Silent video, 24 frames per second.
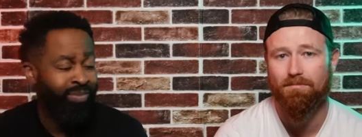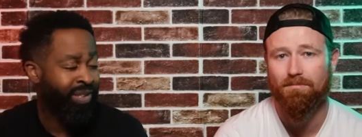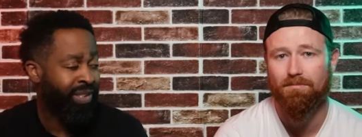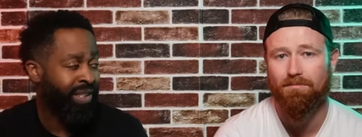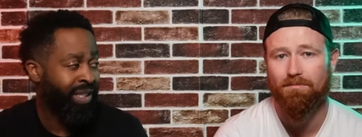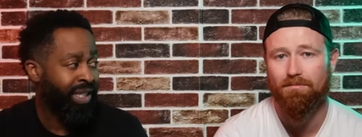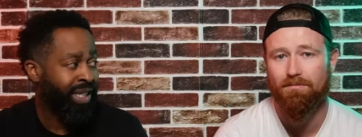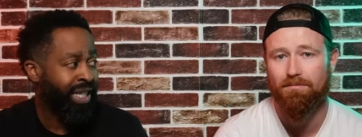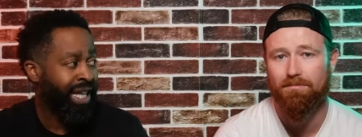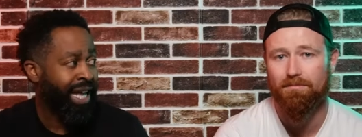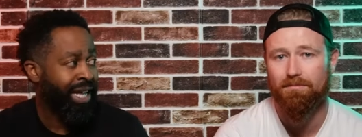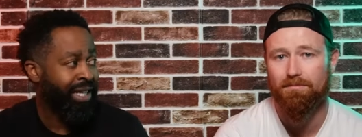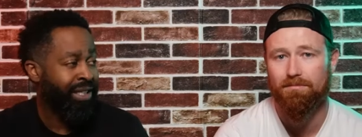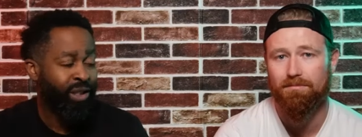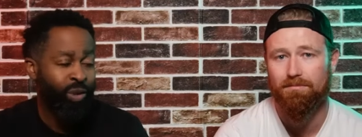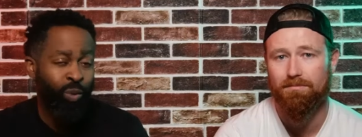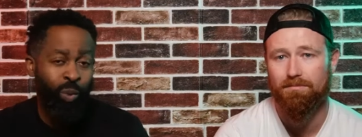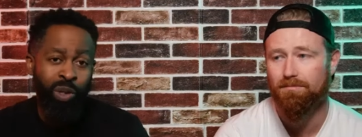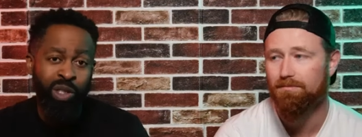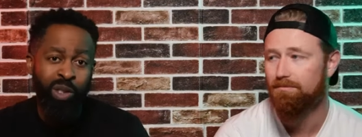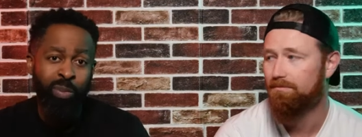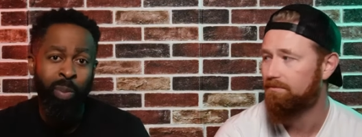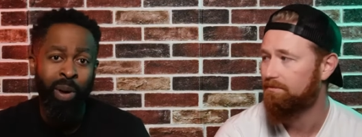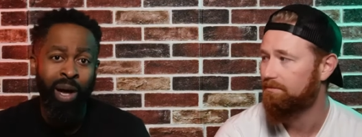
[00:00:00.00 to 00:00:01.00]
Speaker 1: see that
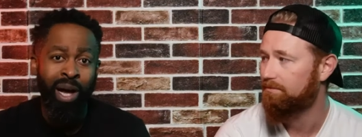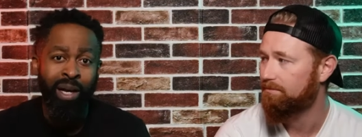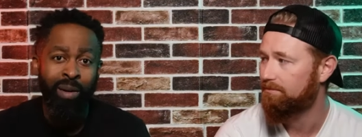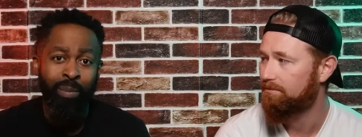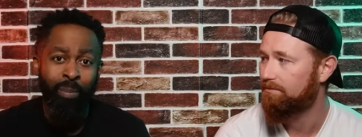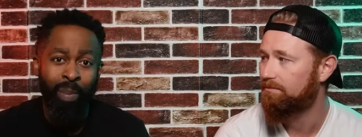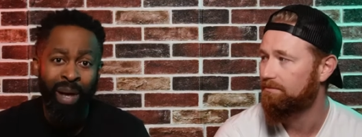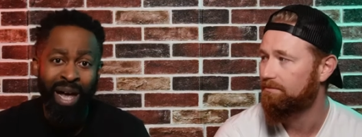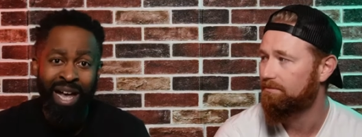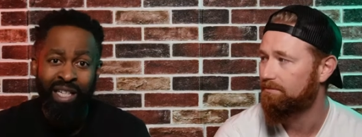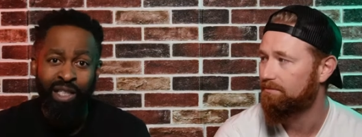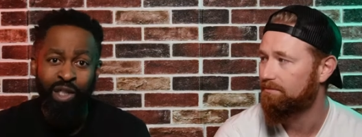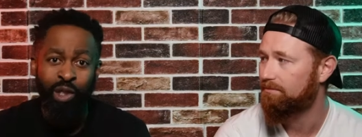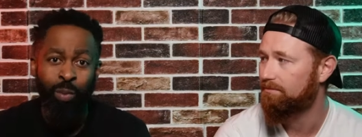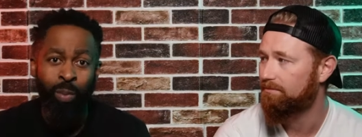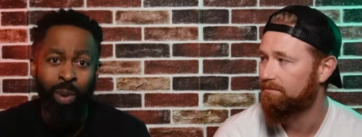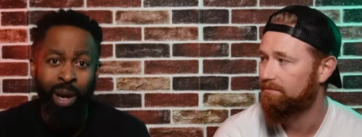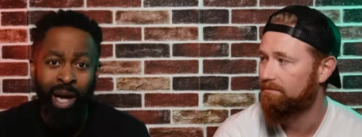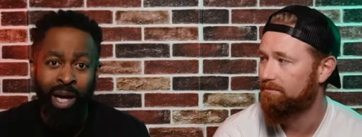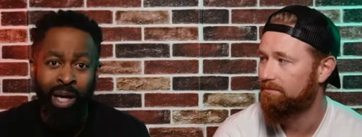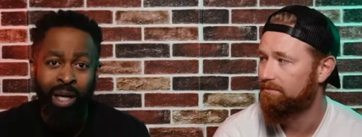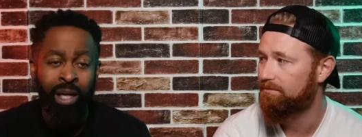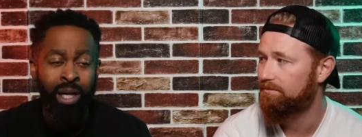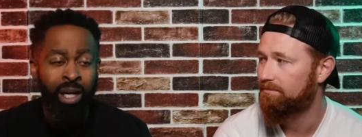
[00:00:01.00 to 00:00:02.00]
sweet spot pass you
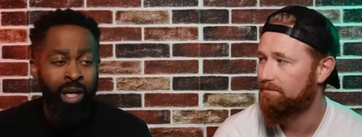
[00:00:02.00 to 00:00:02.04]
by.